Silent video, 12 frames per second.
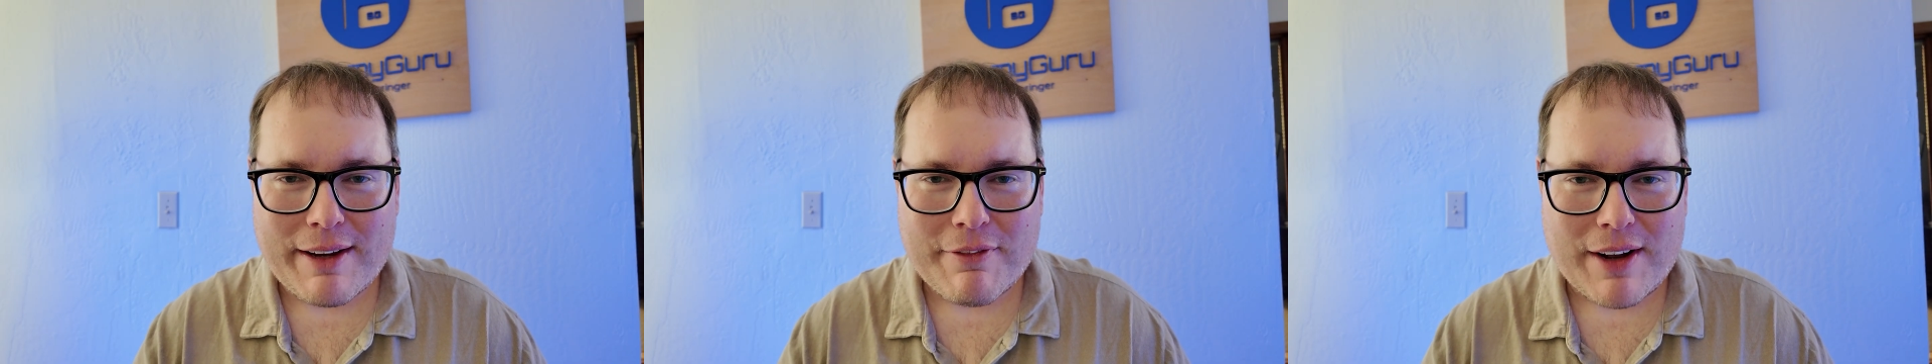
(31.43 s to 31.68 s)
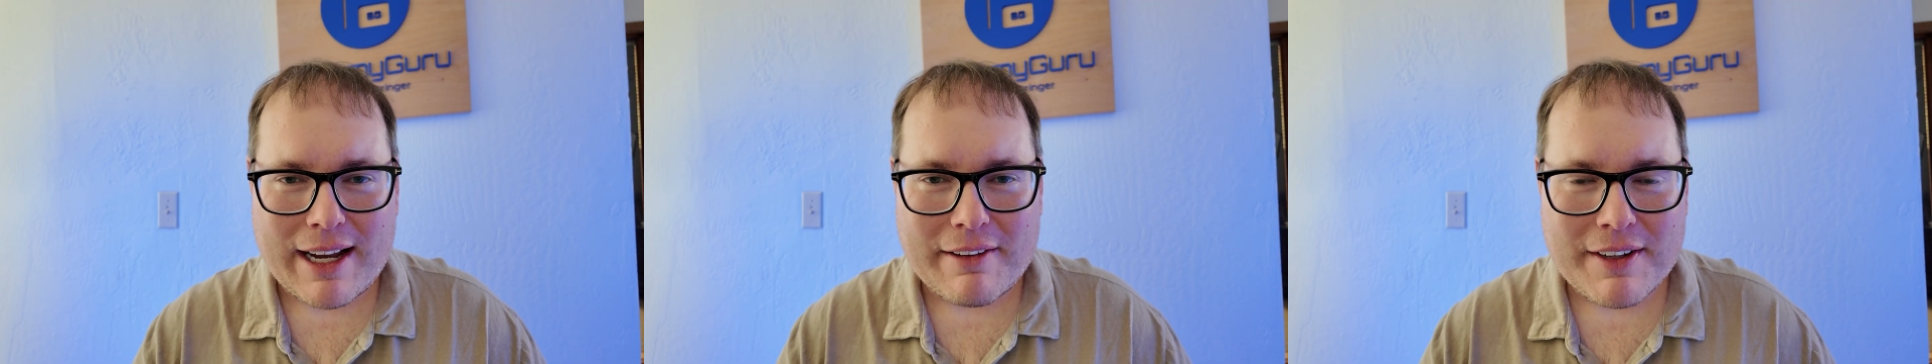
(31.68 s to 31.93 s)
point
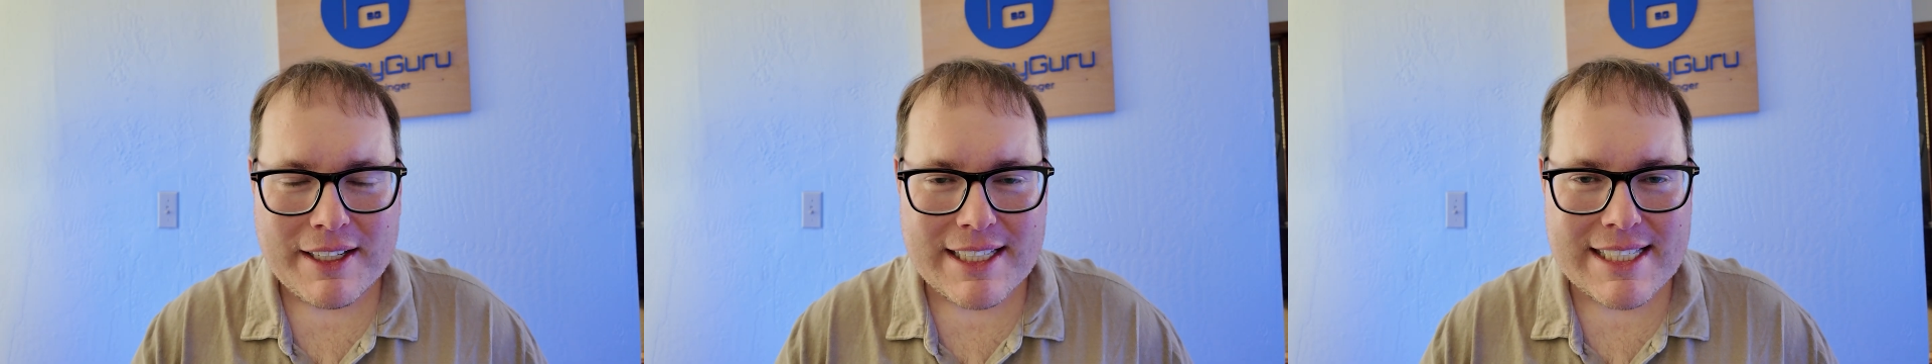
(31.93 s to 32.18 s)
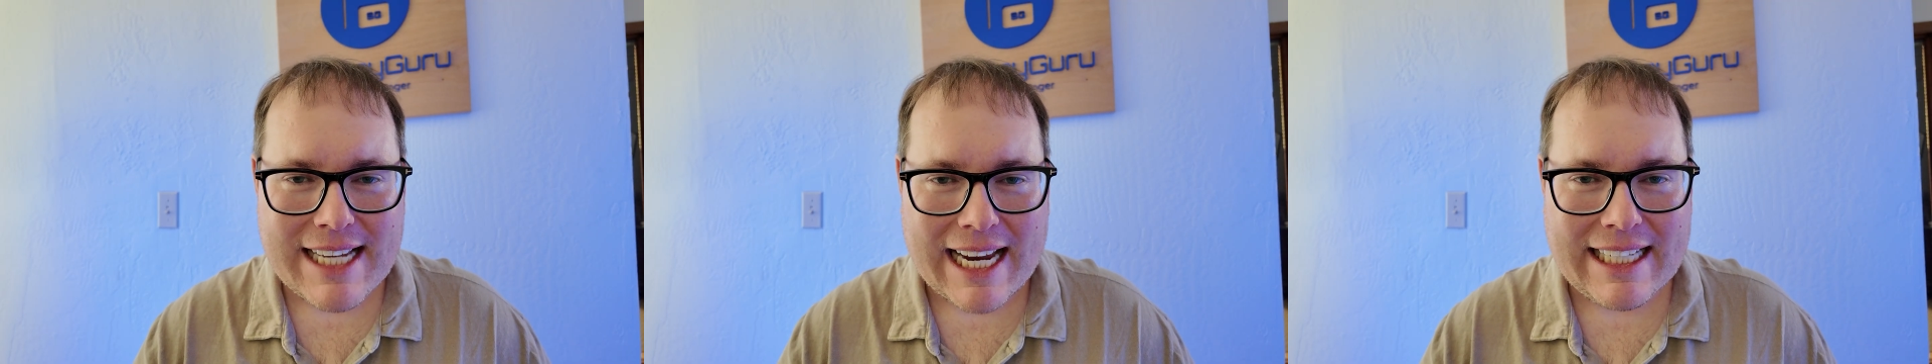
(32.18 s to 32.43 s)
five
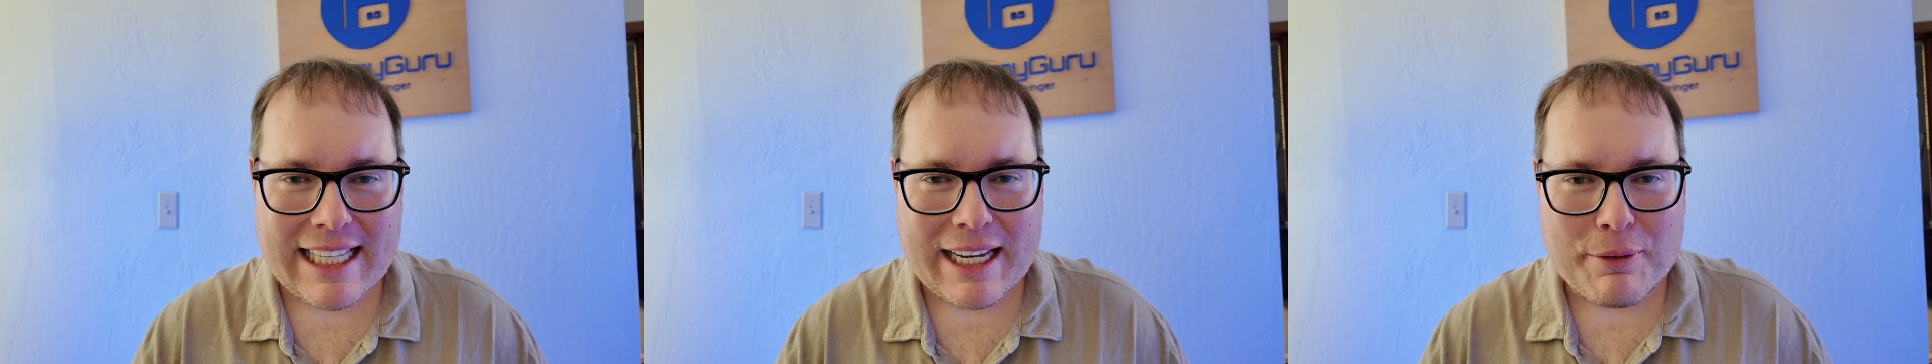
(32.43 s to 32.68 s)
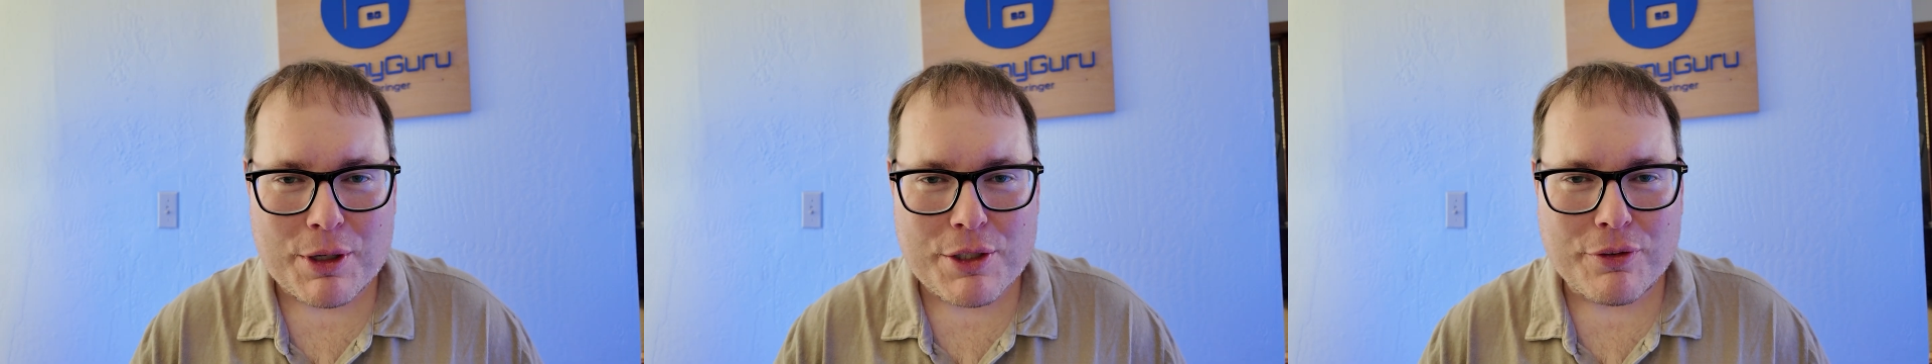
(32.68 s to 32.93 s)
design
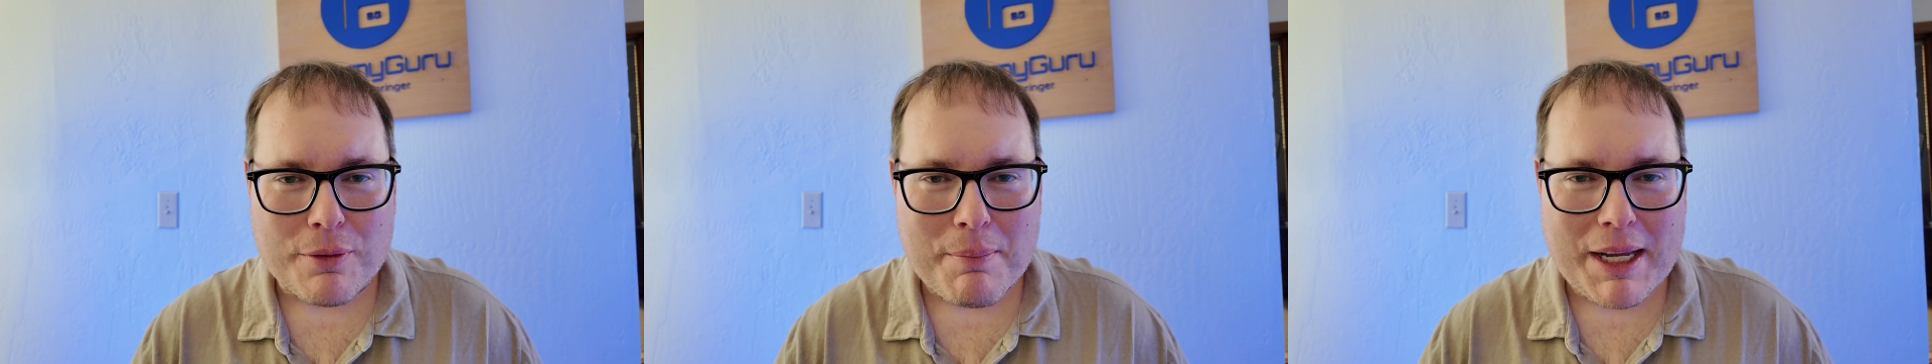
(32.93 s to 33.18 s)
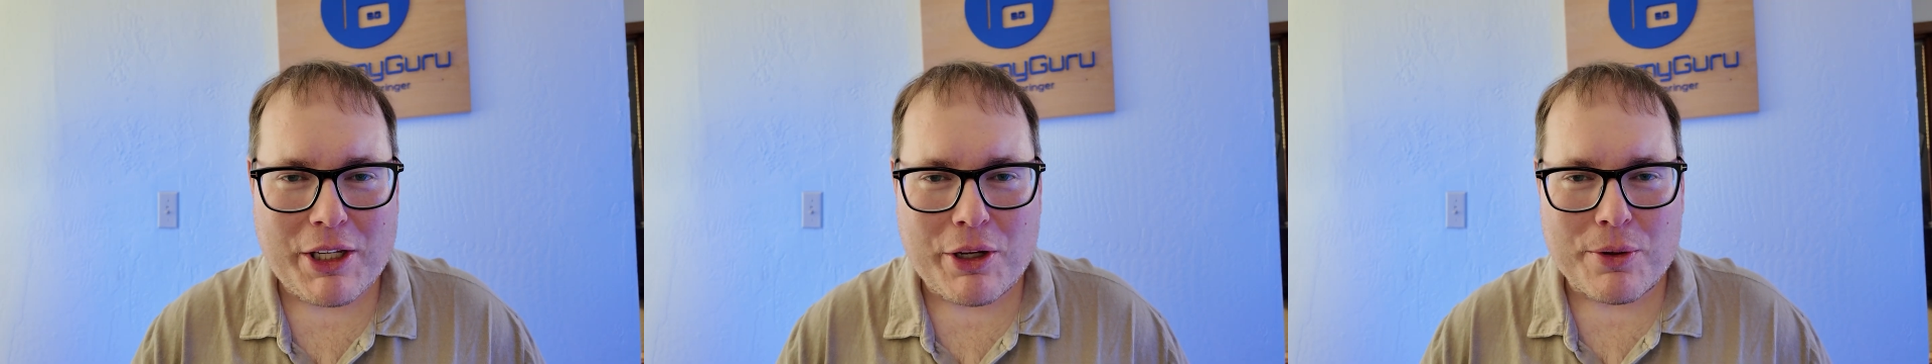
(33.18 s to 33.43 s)
language for
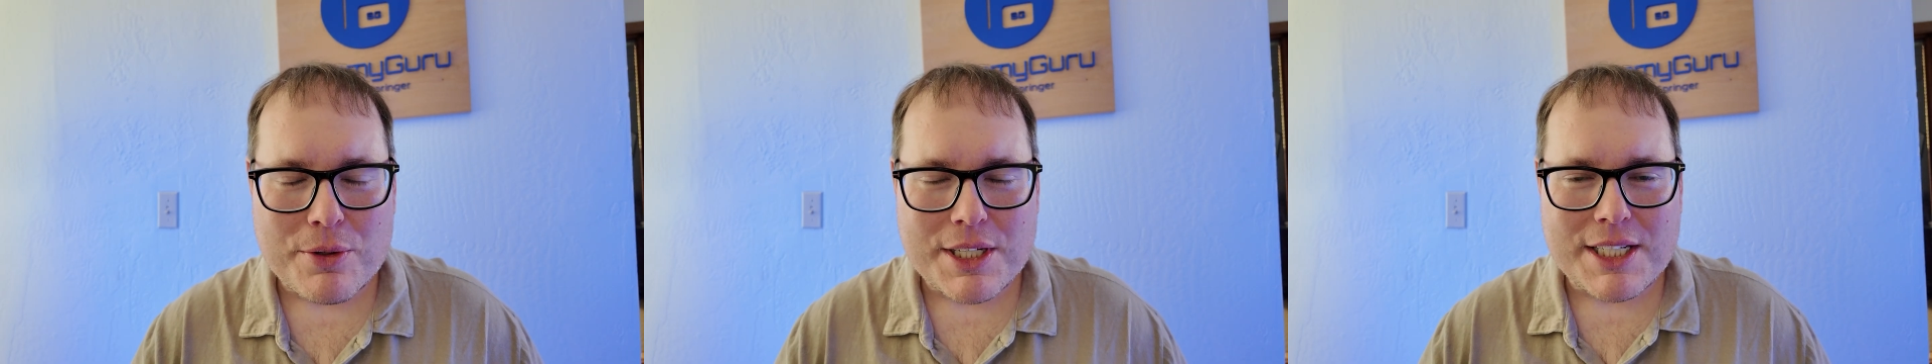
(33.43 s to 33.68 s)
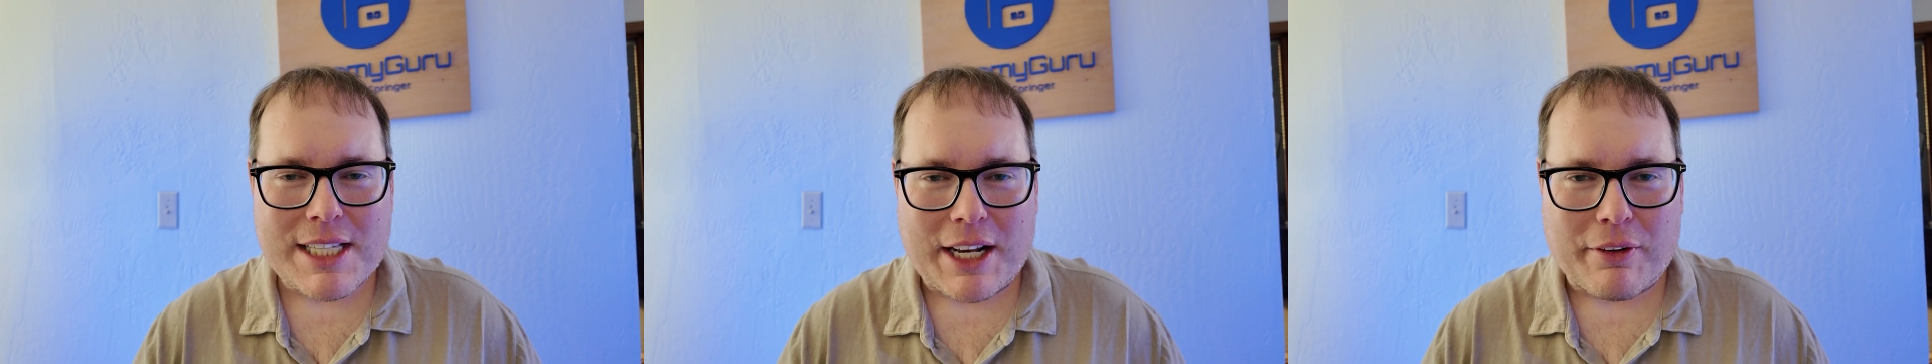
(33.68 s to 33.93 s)
menus,
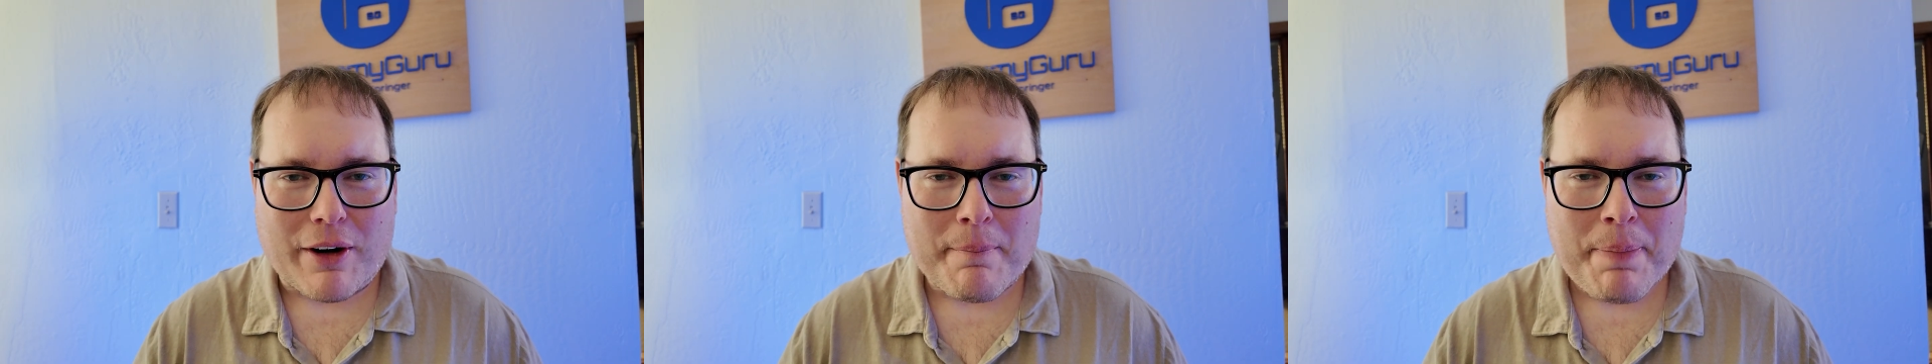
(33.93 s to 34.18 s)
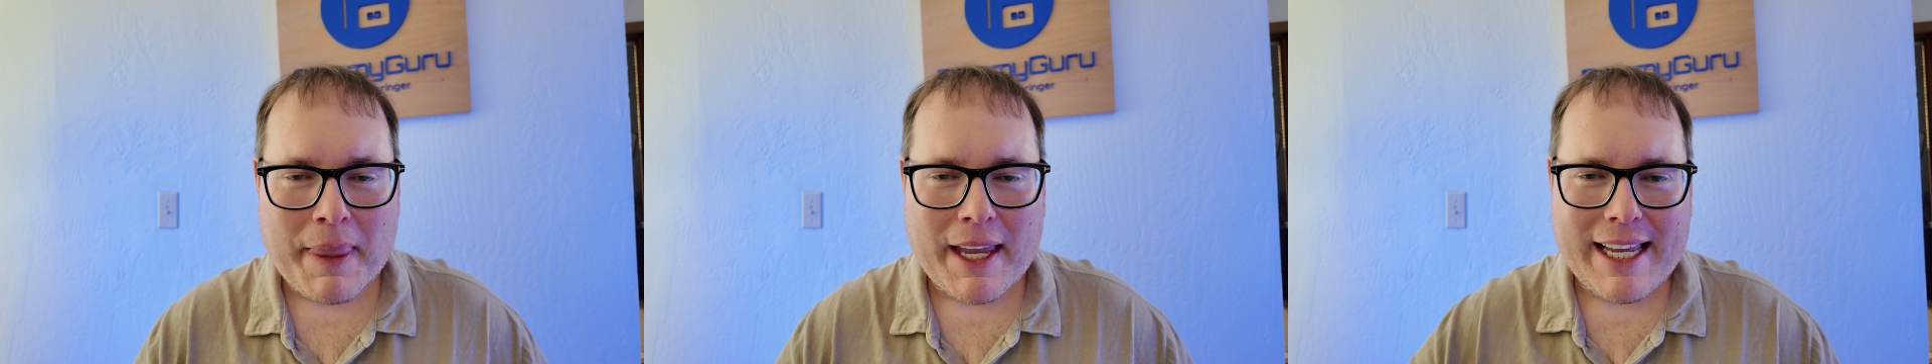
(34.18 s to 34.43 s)
et cetera,